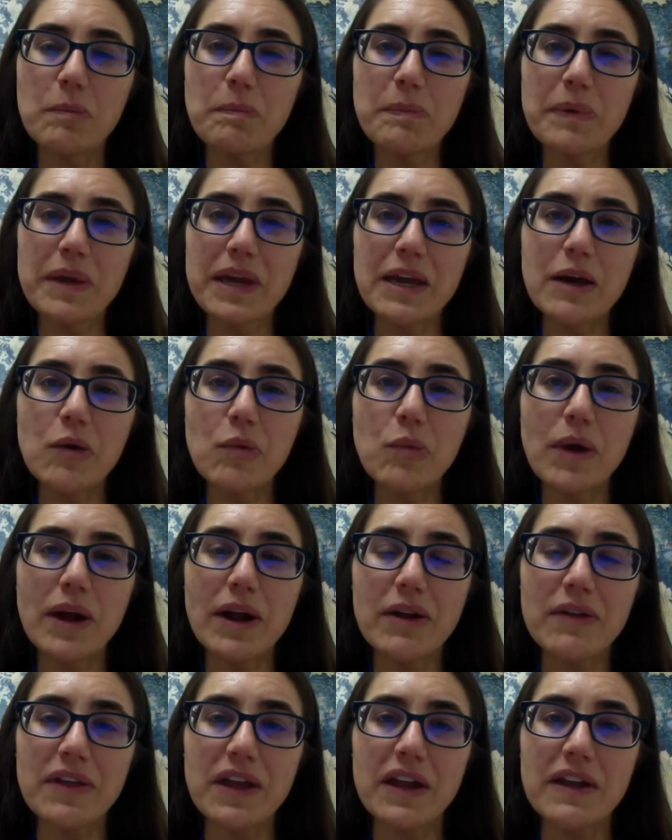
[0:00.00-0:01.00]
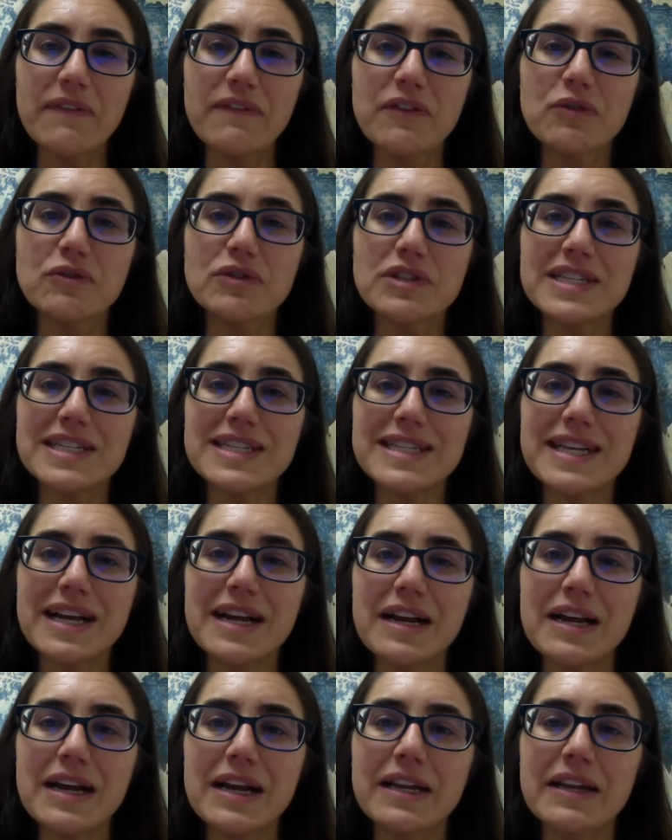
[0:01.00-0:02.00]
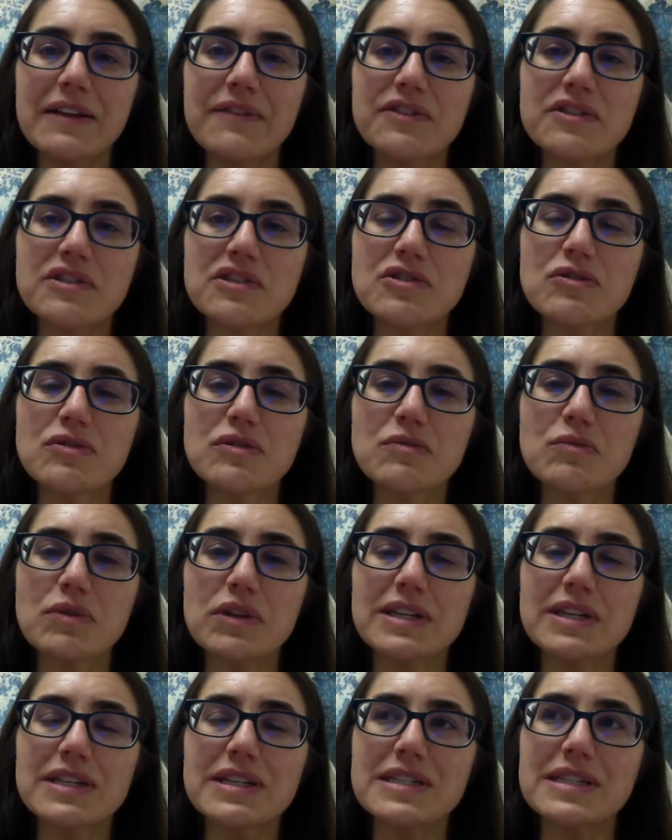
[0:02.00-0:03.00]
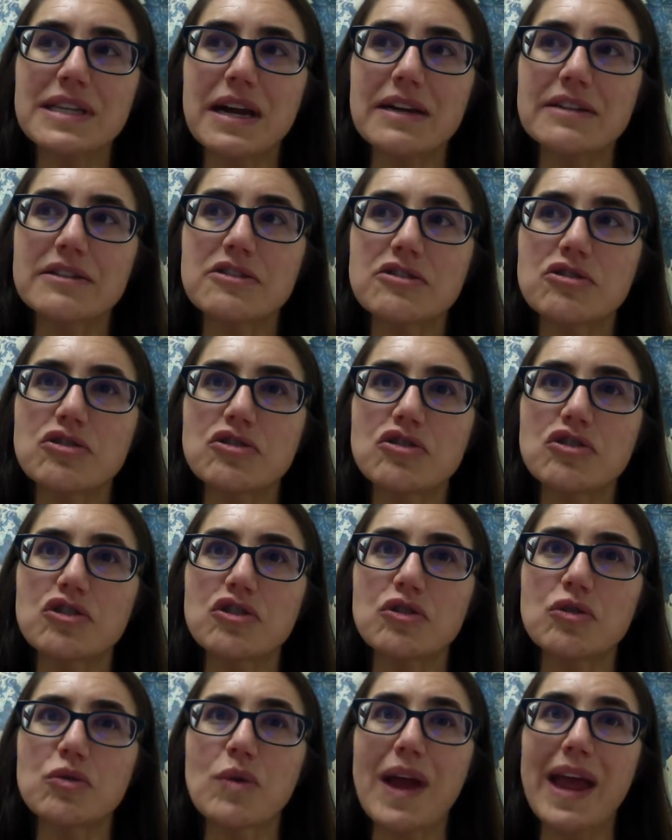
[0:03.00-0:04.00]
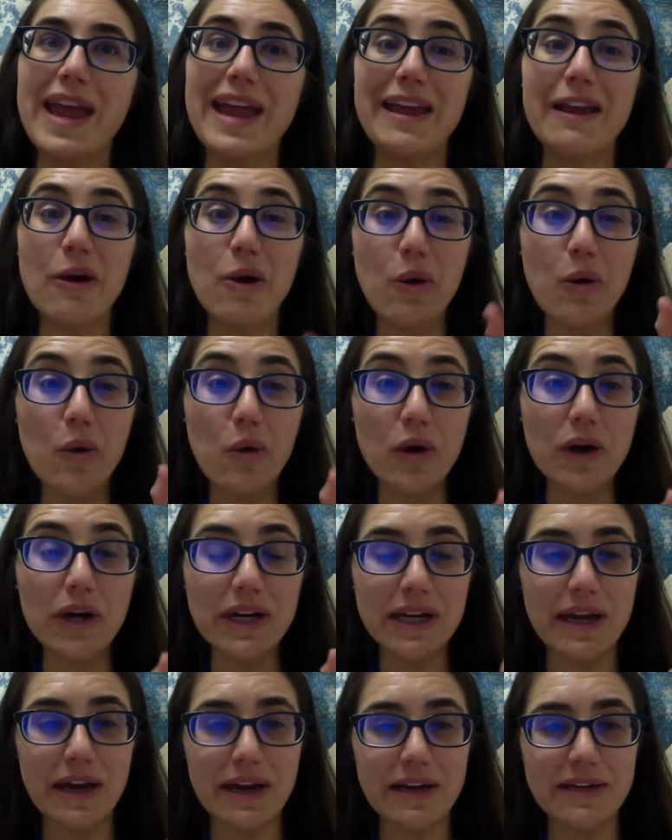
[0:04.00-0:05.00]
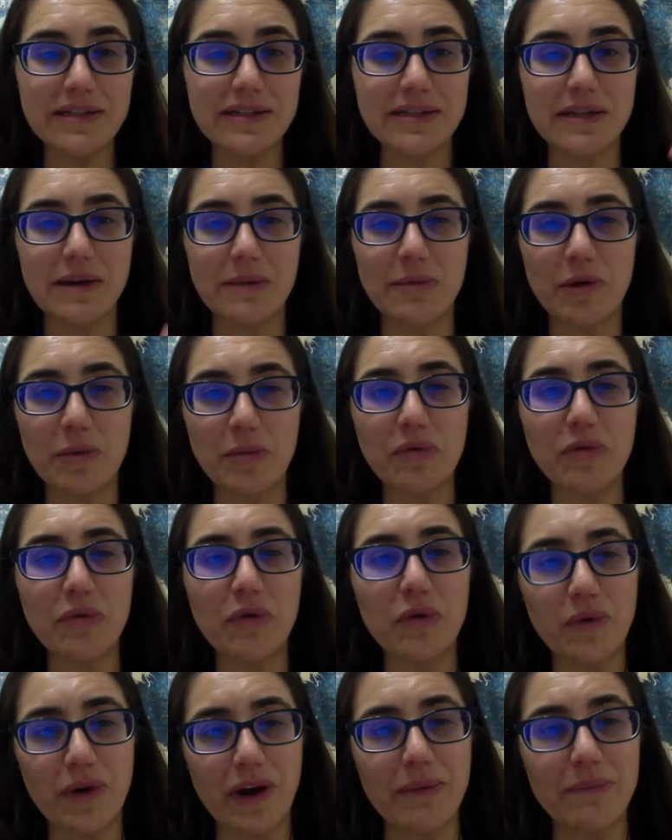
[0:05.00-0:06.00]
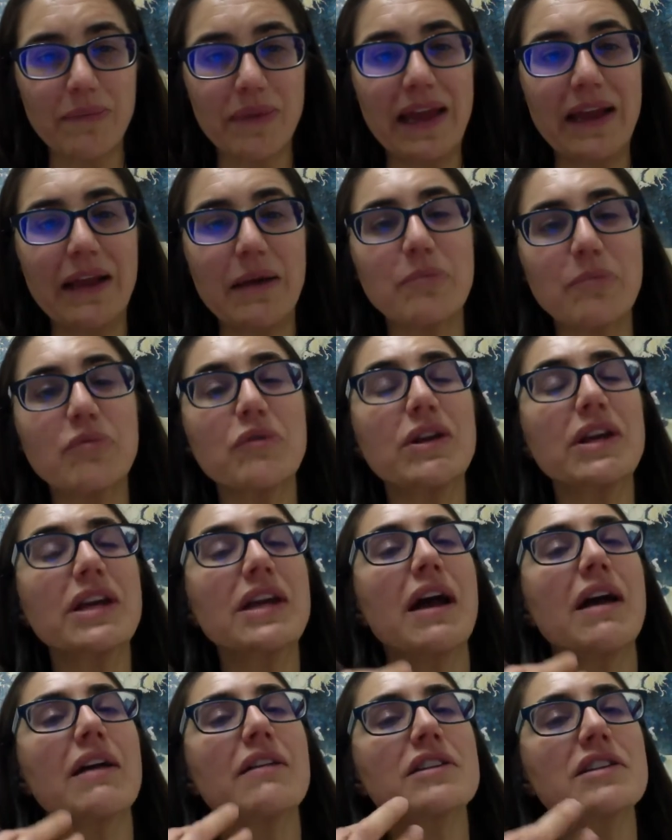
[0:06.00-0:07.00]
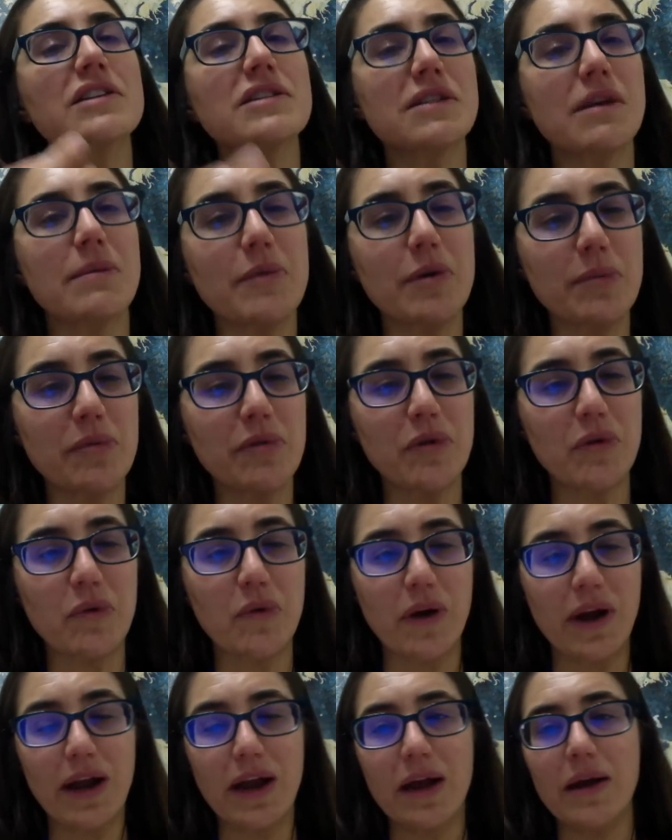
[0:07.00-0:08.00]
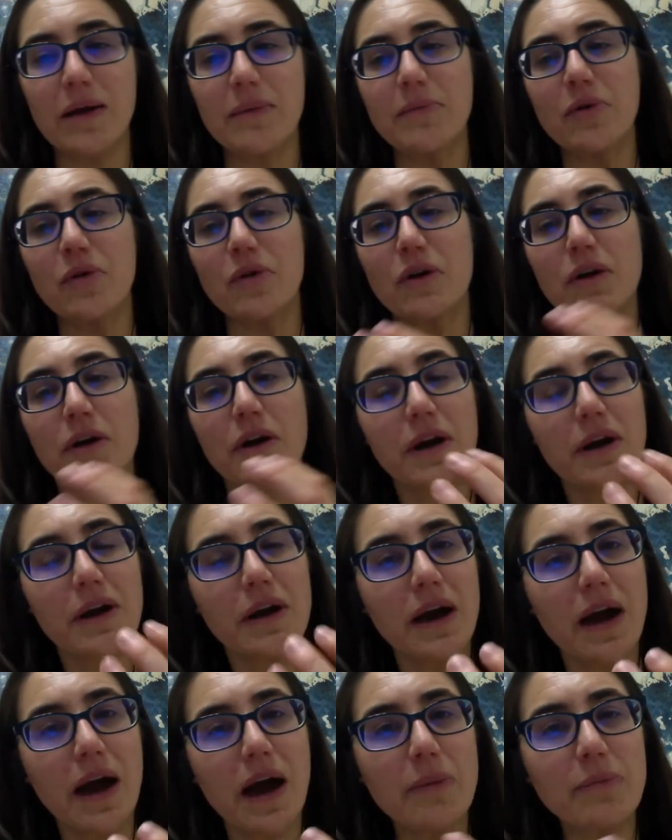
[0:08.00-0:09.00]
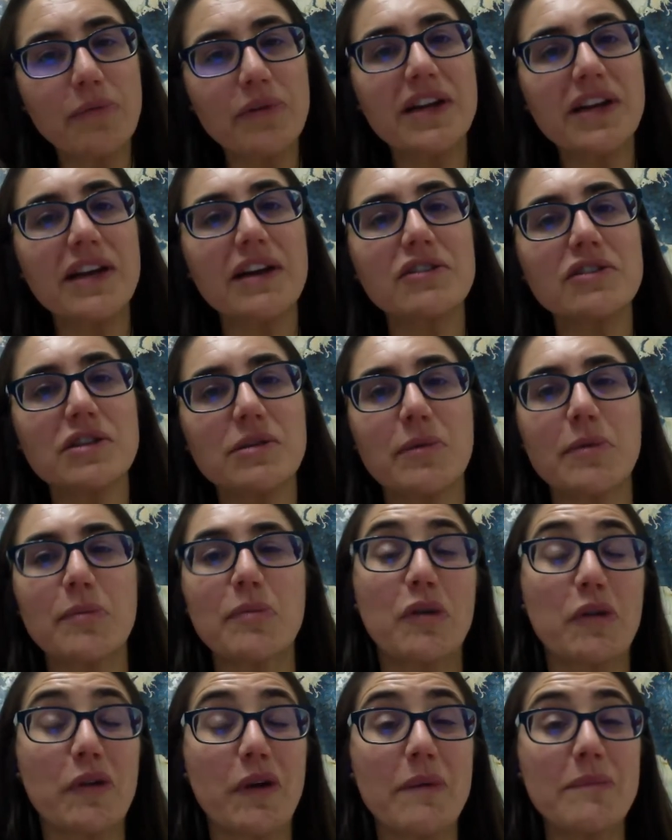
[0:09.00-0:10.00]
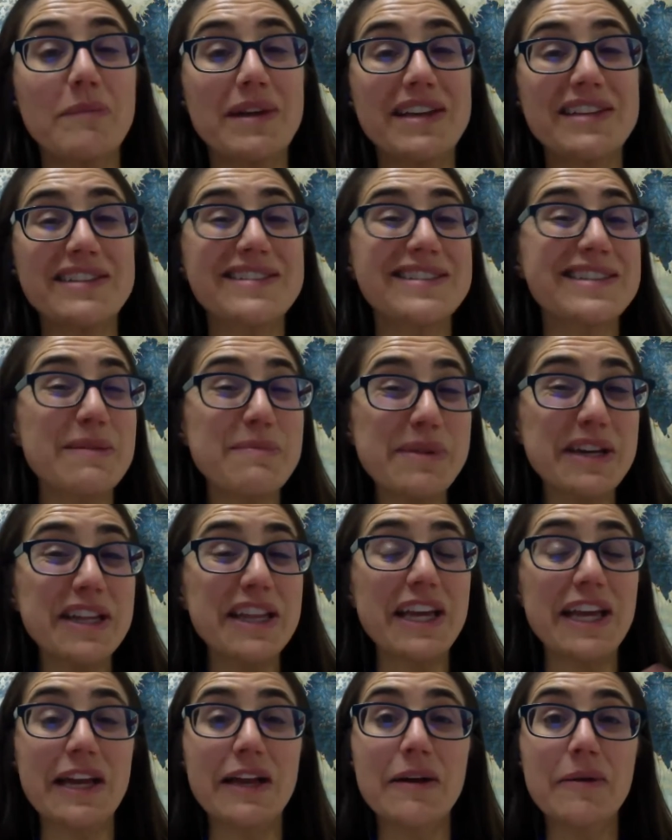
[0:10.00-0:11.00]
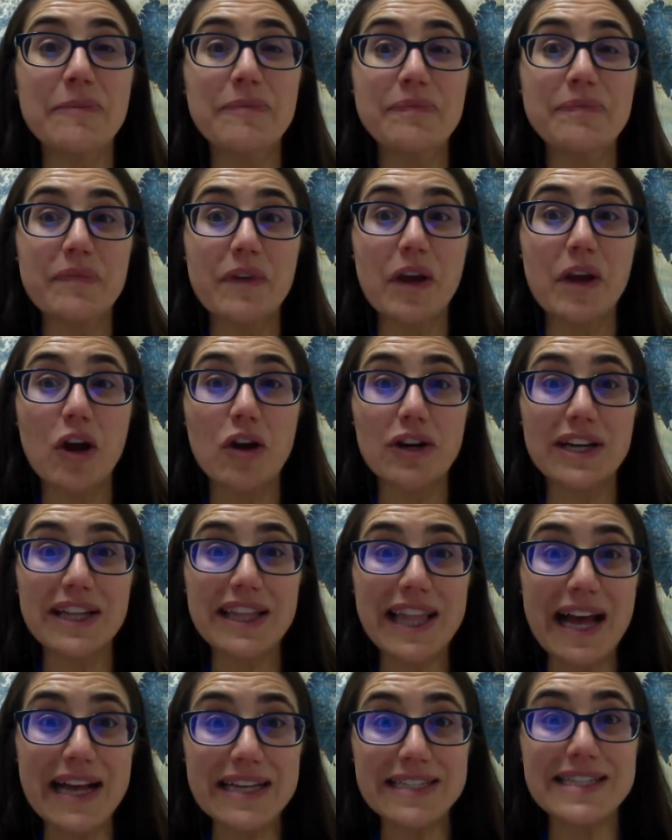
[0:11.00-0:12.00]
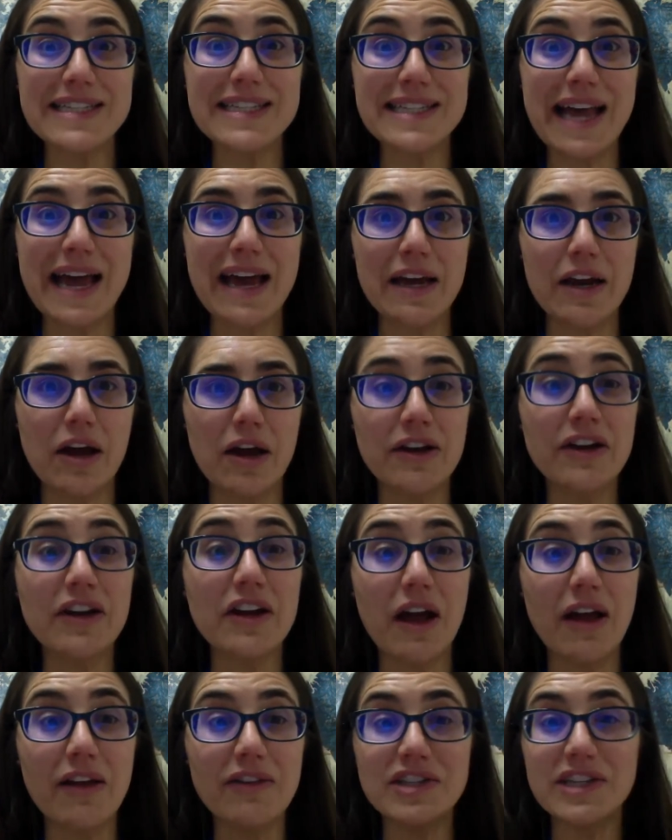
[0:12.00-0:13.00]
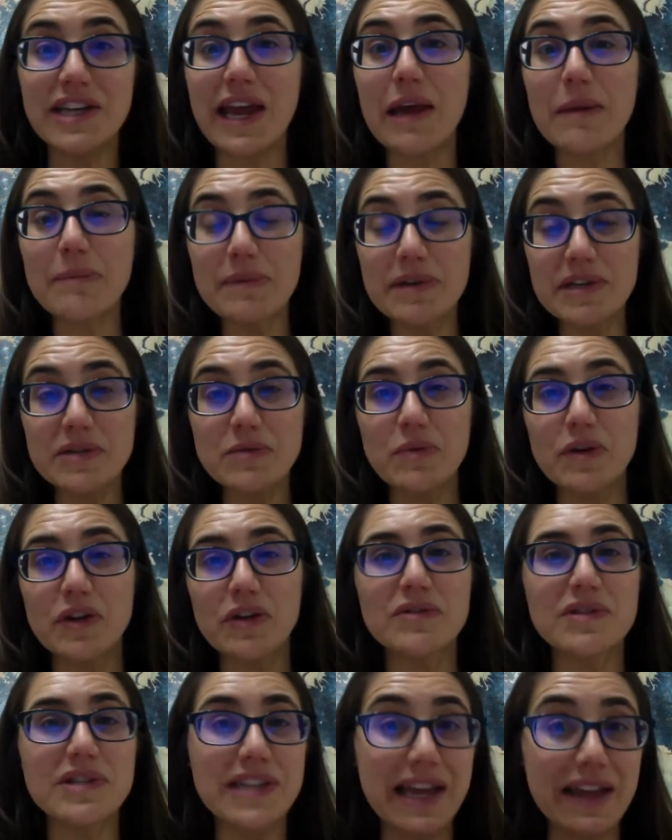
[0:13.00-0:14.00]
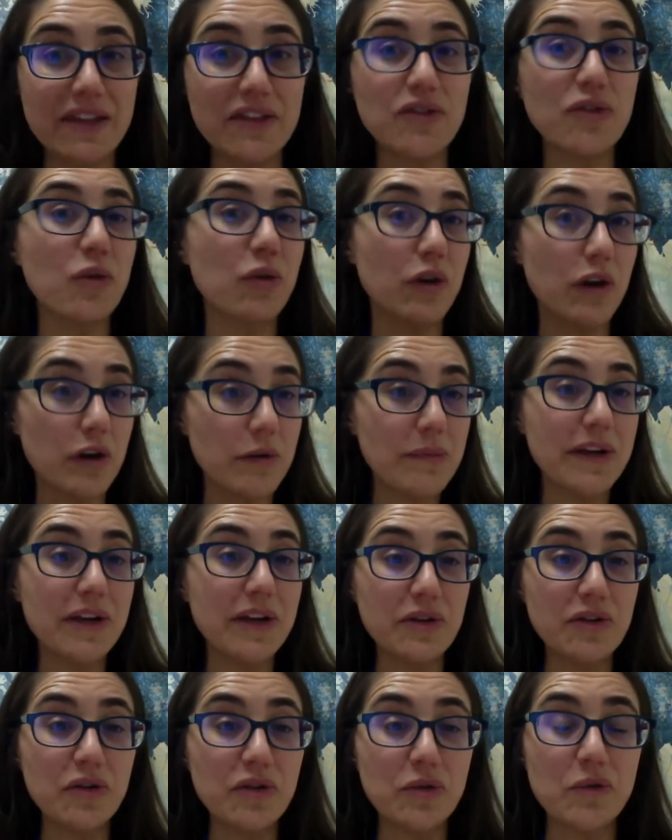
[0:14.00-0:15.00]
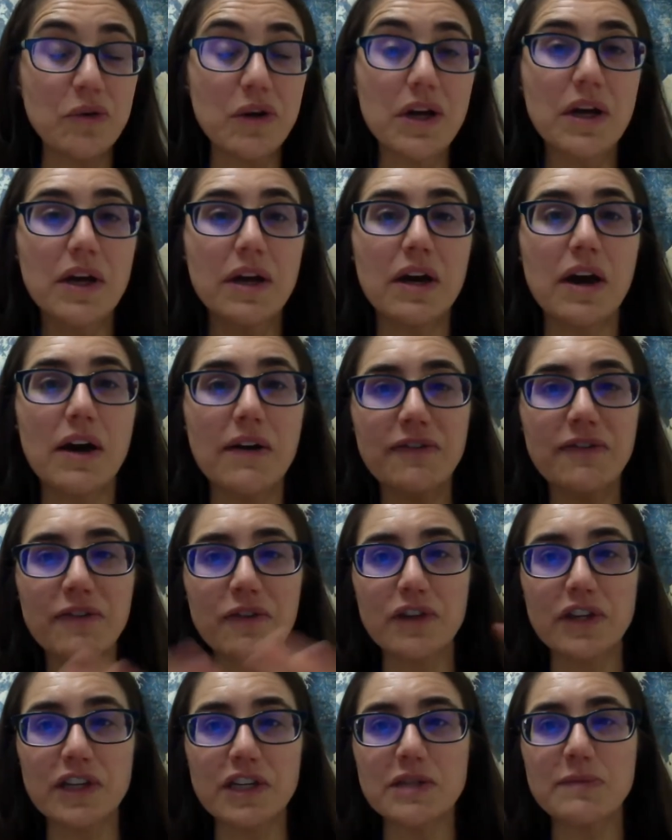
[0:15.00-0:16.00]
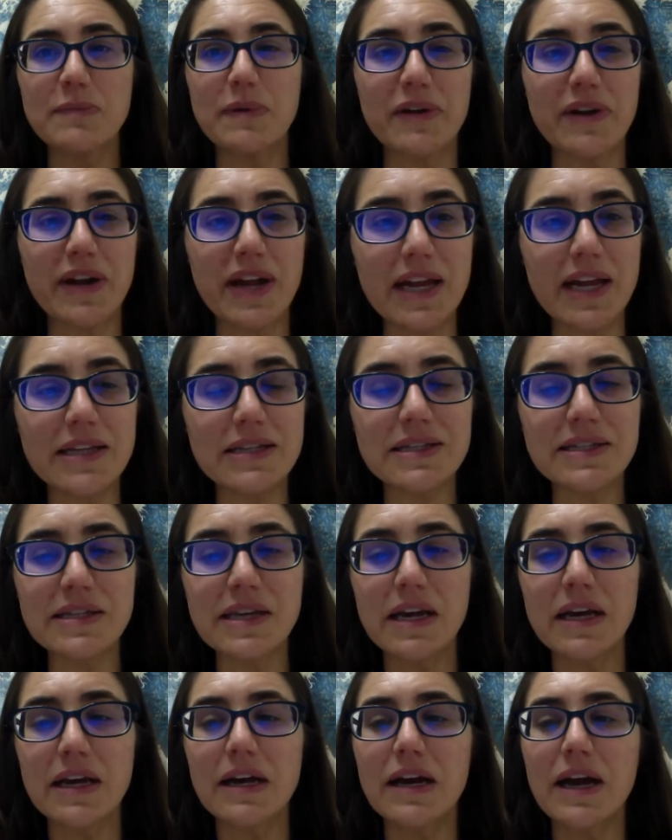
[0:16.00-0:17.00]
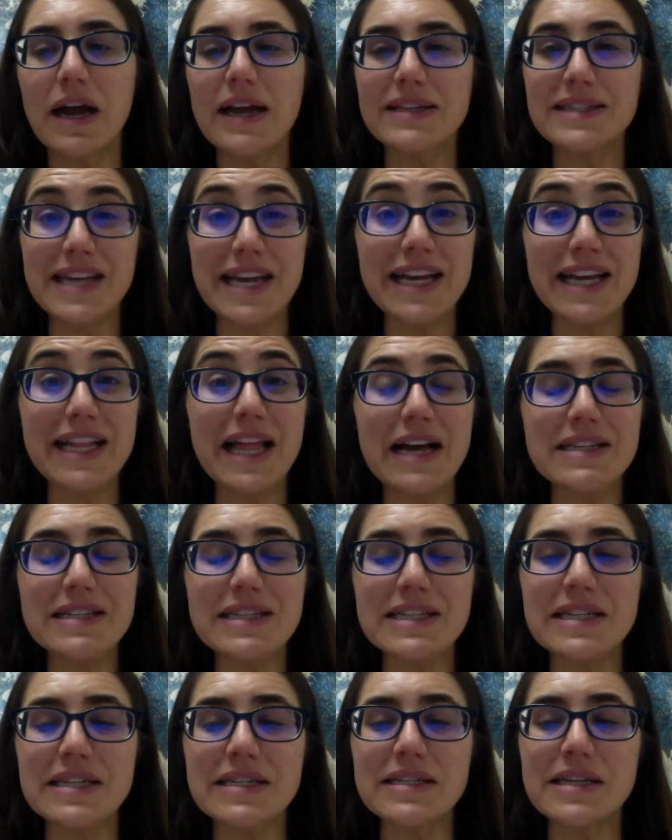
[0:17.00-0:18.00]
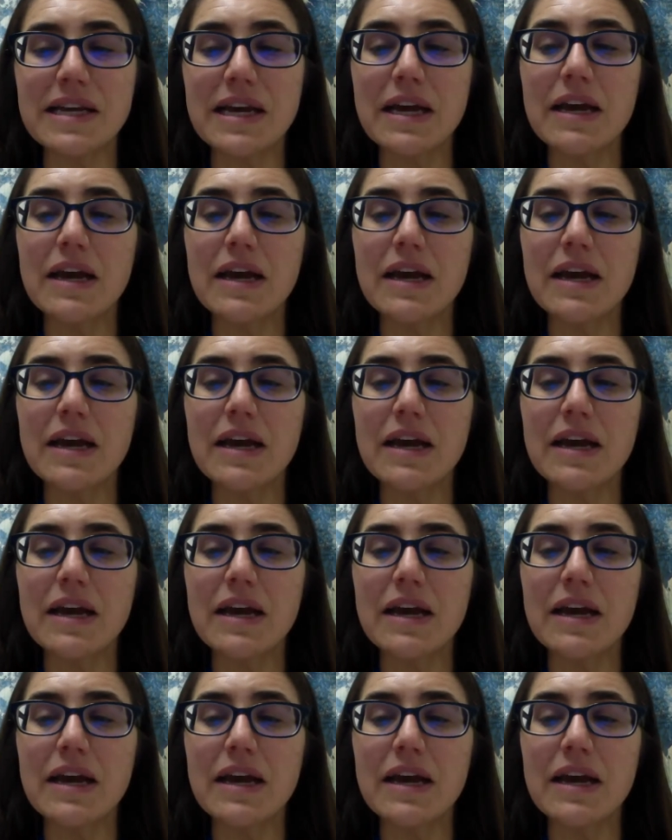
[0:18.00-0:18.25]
be aware that if the student really decides to do a organized summer program, like a pre-college summer program, or a pre-college summer program means typically are classes on a college campus where you stay in the dorm and you do a full experience and take classes.